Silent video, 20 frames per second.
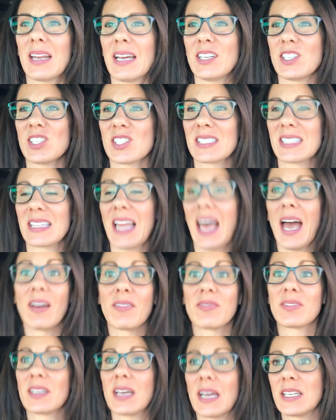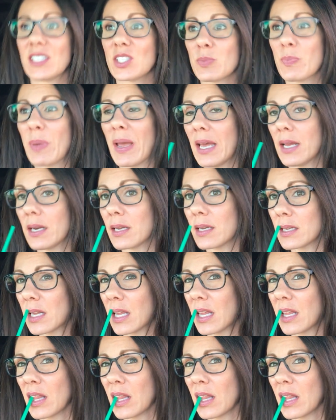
I just left. I just panicked.